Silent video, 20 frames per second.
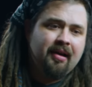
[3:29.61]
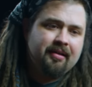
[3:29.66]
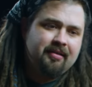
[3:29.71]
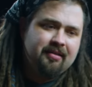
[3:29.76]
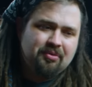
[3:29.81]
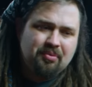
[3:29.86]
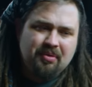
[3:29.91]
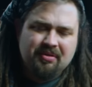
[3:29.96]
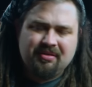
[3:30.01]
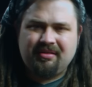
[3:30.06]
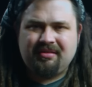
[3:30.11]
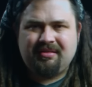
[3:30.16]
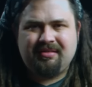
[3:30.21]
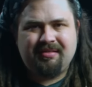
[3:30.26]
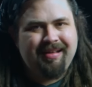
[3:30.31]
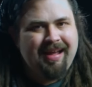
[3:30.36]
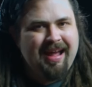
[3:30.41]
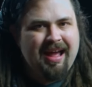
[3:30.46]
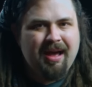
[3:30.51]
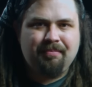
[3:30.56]
I just wasn't
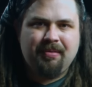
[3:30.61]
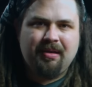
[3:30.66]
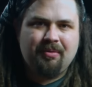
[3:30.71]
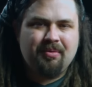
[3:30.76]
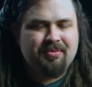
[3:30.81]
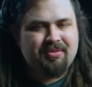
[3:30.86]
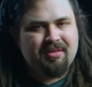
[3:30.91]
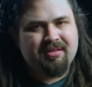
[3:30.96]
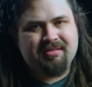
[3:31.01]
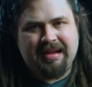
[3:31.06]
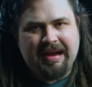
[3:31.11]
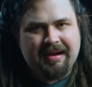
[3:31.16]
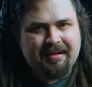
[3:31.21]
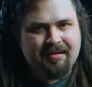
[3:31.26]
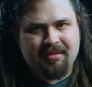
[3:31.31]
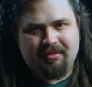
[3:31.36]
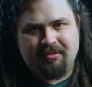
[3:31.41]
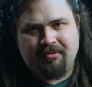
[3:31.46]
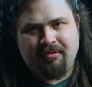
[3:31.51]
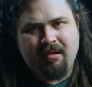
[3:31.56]
happy with the sound
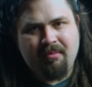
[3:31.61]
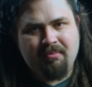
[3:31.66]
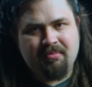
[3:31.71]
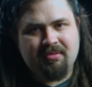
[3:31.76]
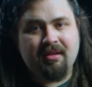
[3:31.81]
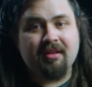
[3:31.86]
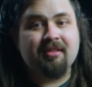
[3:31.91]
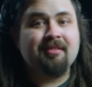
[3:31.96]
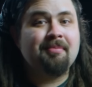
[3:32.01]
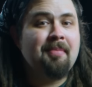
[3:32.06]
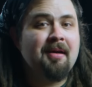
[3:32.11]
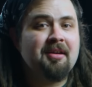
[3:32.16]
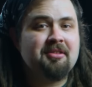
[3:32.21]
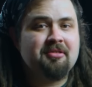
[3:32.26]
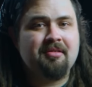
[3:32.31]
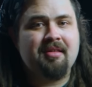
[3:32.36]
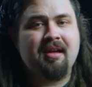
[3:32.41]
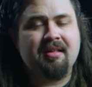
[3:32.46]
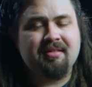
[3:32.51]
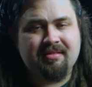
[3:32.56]
of the drums,
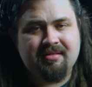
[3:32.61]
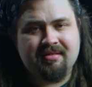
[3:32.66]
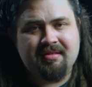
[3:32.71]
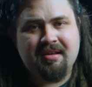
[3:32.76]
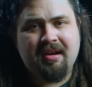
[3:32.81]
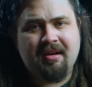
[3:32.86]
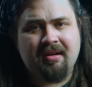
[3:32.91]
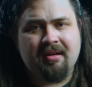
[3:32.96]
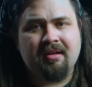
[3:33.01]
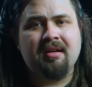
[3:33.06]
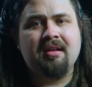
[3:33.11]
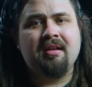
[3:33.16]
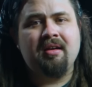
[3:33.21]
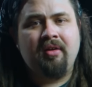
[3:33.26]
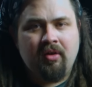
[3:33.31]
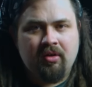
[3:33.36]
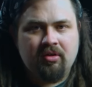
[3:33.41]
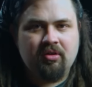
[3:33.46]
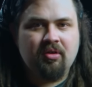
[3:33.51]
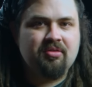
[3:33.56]
especially that snare
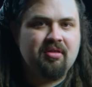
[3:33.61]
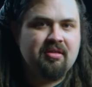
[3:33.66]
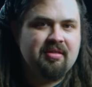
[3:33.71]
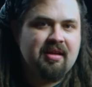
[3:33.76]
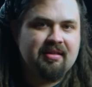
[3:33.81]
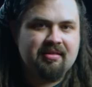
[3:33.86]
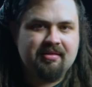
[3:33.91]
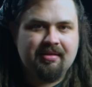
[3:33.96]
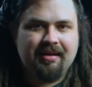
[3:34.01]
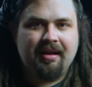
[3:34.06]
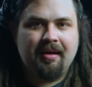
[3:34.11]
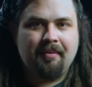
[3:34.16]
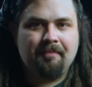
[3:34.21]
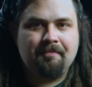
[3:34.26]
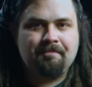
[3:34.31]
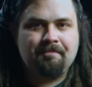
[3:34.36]
using that setup.